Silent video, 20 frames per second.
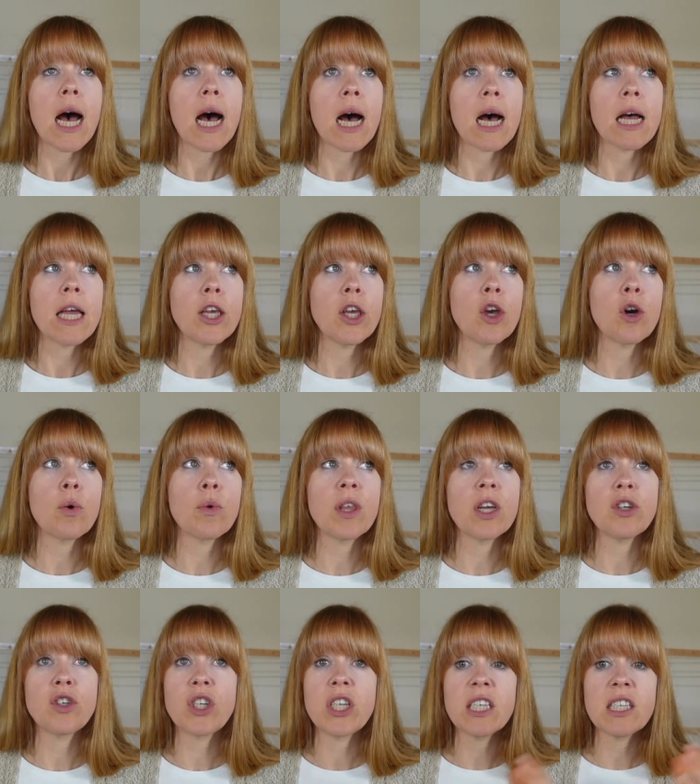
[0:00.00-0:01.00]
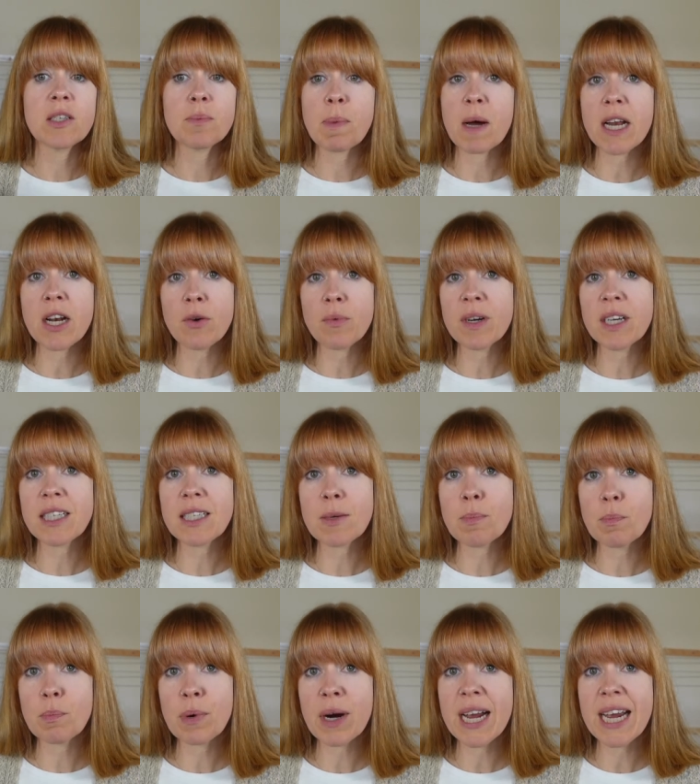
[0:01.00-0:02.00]
uh, you know, that she spun a
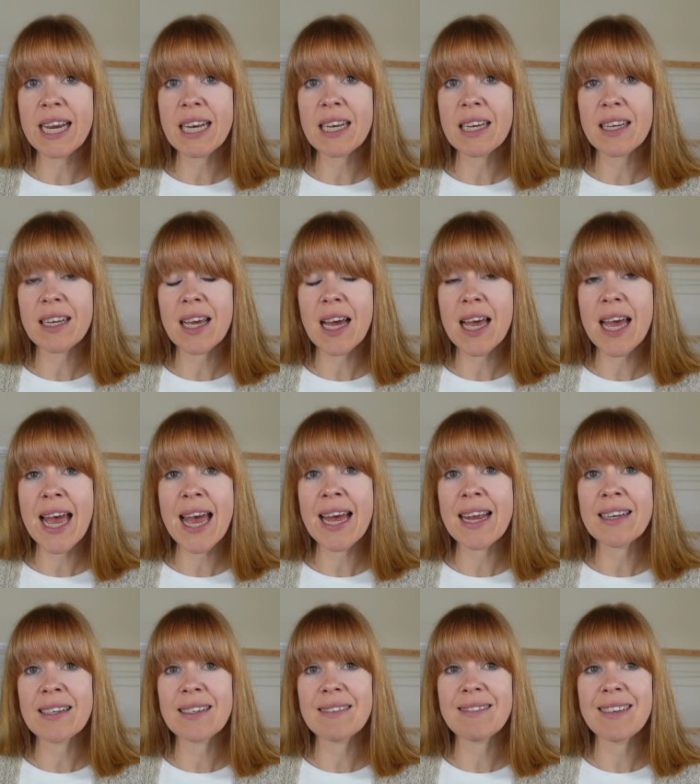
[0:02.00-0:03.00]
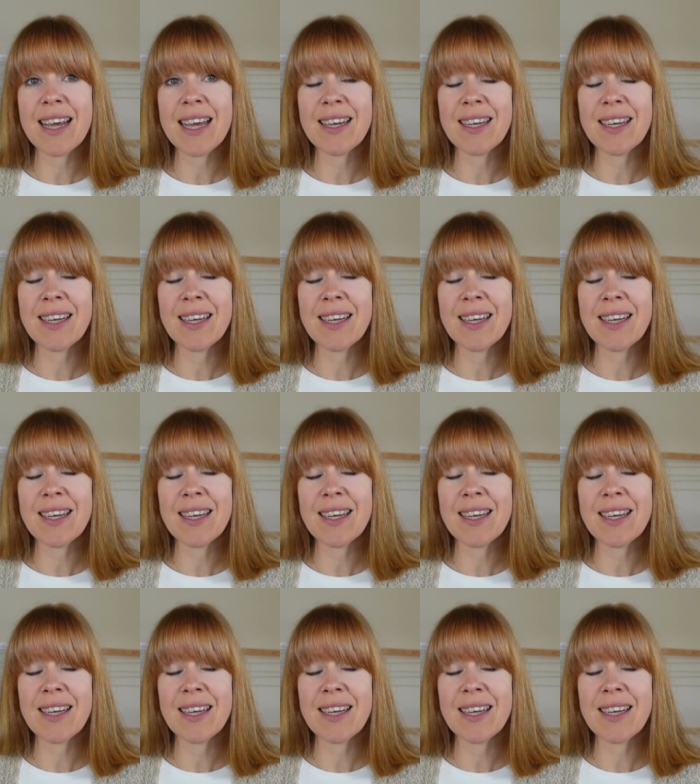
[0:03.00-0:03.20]
recent braid and